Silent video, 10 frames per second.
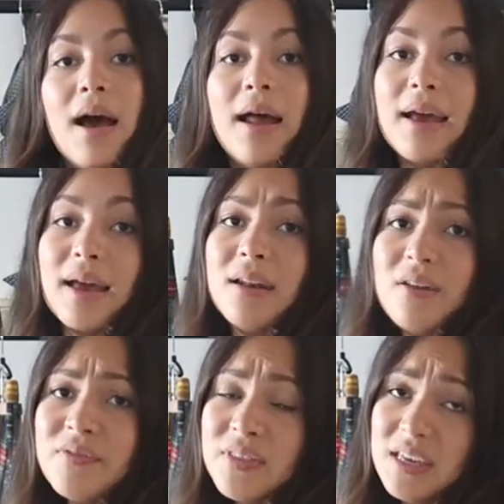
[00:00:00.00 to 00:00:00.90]
Like I
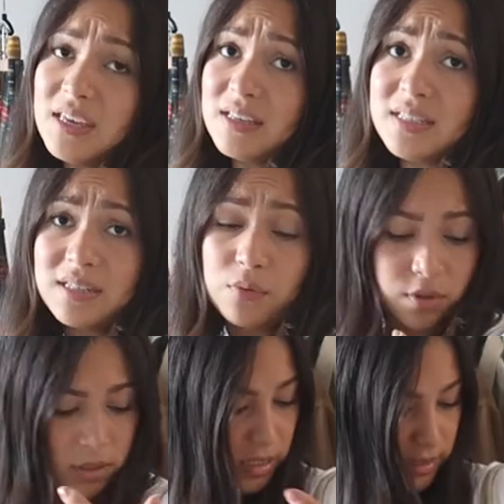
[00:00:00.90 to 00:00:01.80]
love these, I
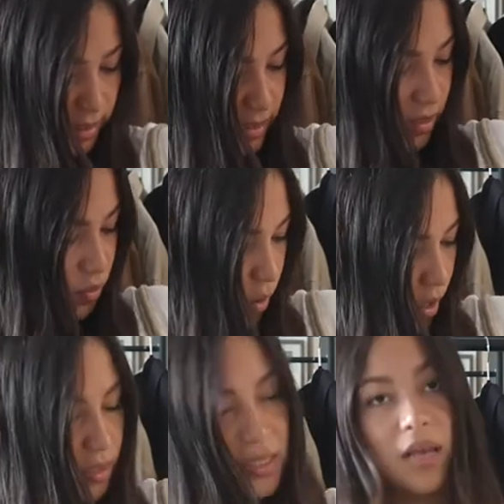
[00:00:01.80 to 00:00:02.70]
want these exact
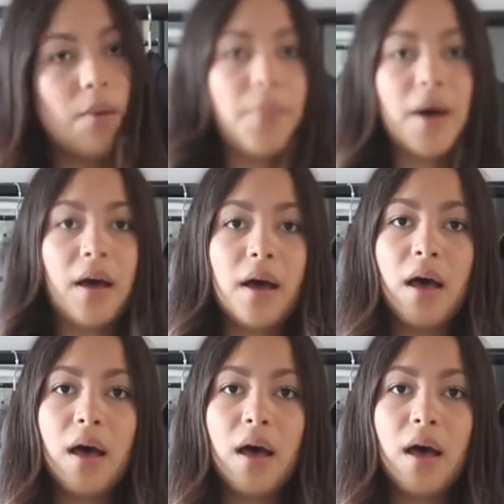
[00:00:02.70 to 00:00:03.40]
ones, but